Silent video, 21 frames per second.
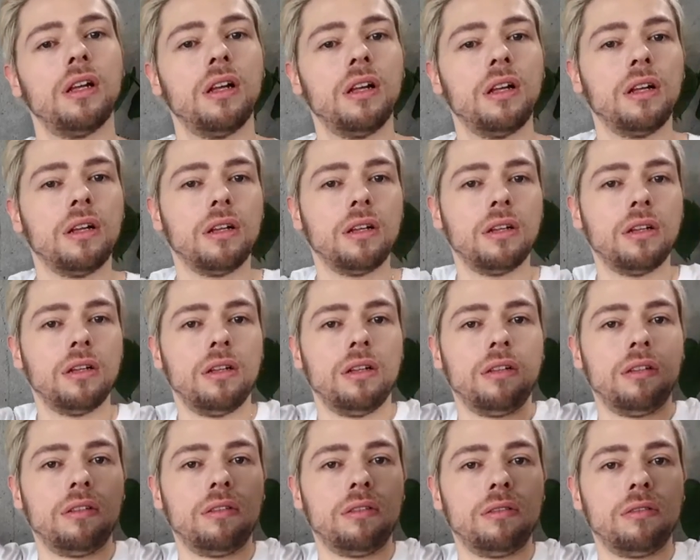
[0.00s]

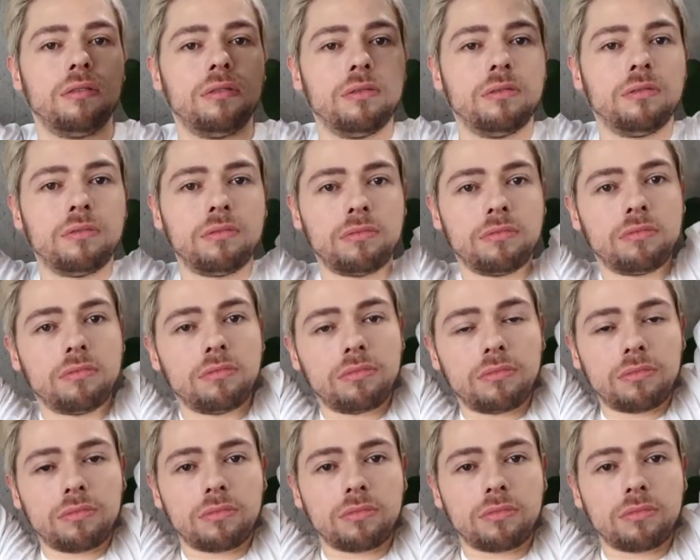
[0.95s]
Nobody speaks.